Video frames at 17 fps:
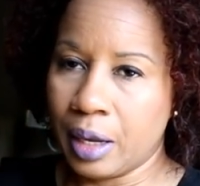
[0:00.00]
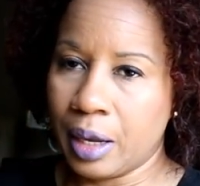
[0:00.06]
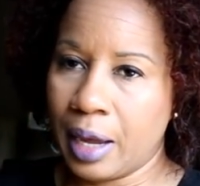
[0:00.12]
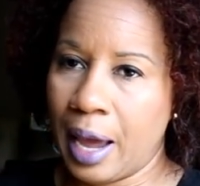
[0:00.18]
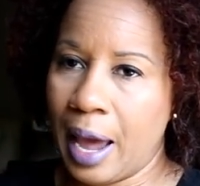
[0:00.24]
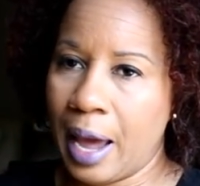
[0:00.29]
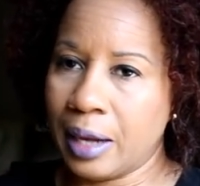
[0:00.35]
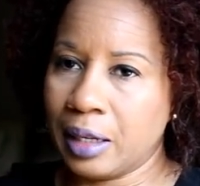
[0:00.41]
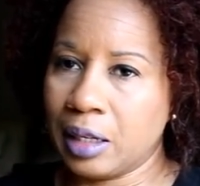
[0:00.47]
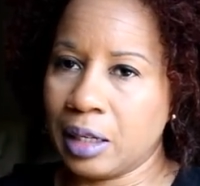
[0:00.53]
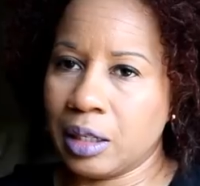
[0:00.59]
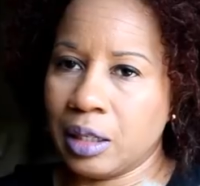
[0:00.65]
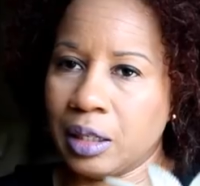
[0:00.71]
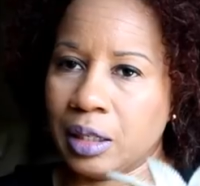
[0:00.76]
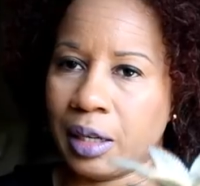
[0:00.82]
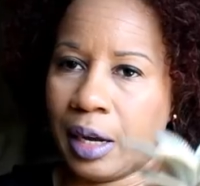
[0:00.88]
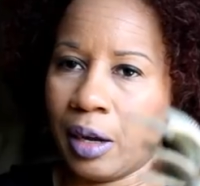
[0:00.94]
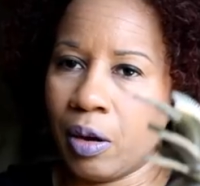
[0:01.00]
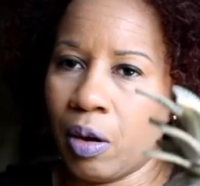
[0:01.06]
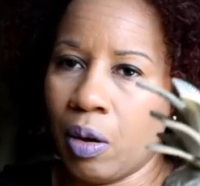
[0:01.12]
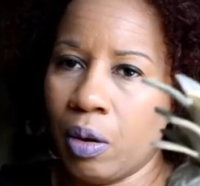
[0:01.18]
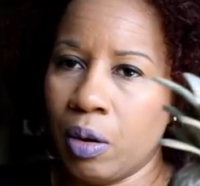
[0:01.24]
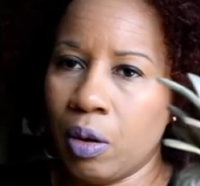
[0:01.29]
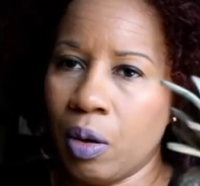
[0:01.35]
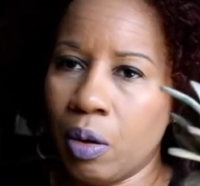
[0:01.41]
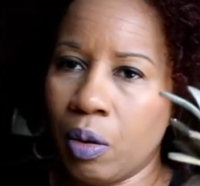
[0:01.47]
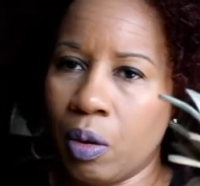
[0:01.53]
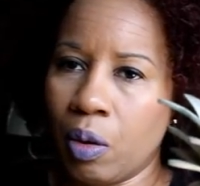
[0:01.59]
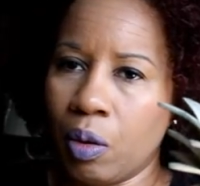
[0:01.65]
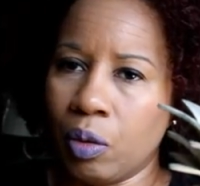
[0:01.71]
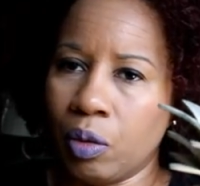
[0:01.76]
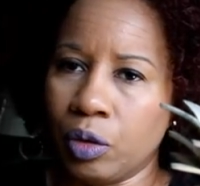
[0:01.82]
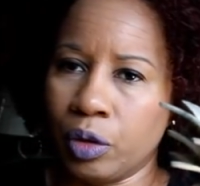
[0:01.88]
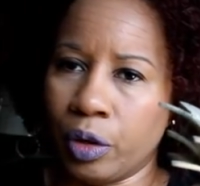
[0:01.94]
candlestick
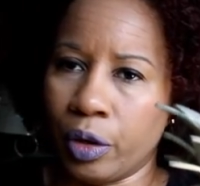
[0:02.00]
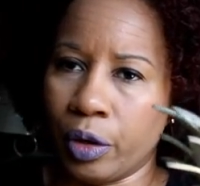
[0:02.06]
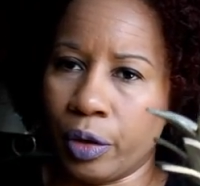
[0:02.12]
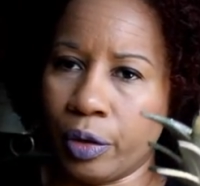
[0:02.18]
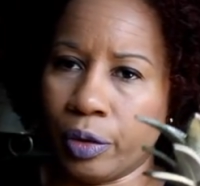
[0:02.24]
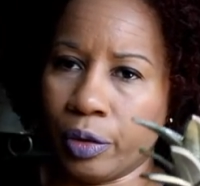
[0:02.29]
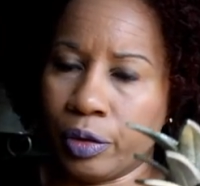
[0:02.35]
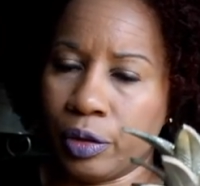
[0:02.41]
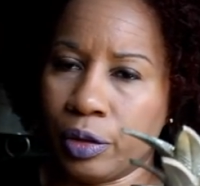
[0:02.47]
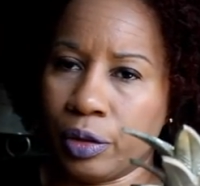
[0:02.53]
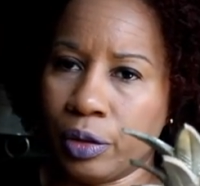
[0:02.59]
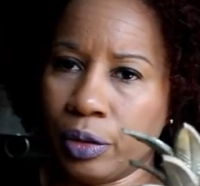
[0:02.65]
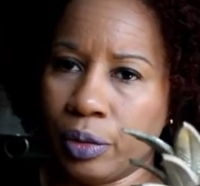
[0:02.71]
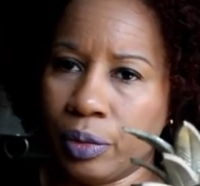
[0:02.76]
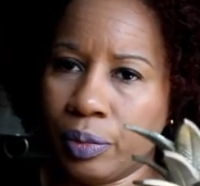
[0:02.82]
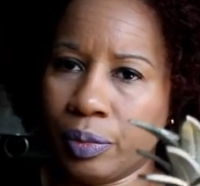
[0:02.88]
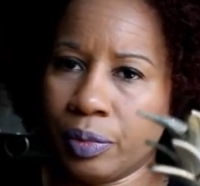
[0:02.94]
holders.